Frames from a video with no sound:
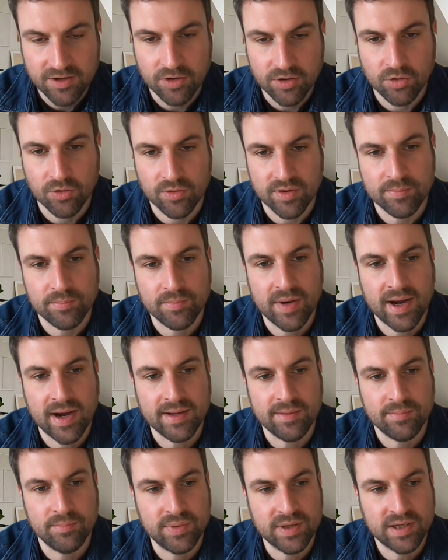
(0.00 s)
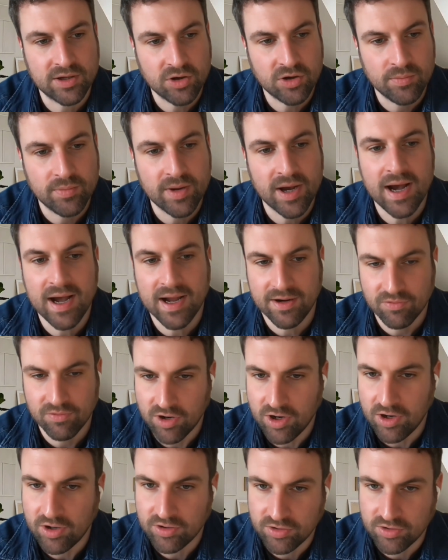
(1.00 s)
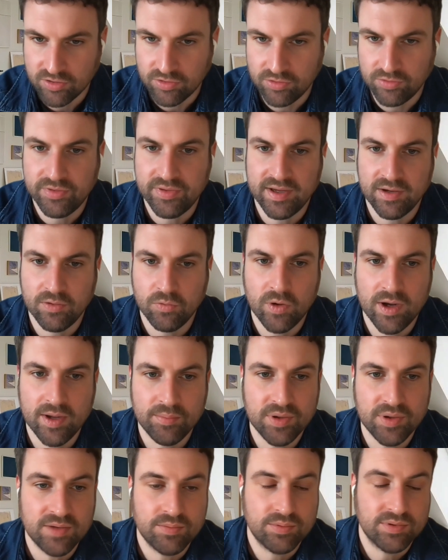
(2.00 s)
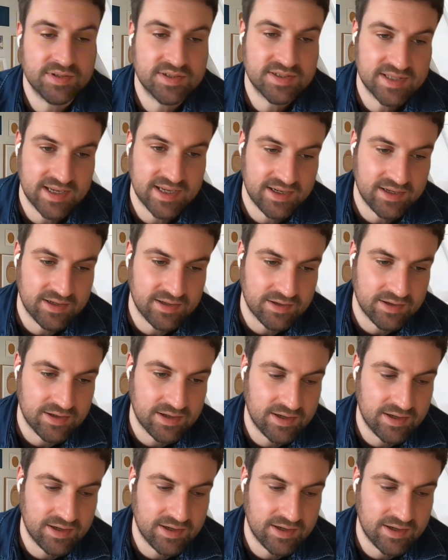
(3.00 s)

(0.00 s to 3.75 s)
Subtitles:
or it might become a hierarchical thing where people are saying,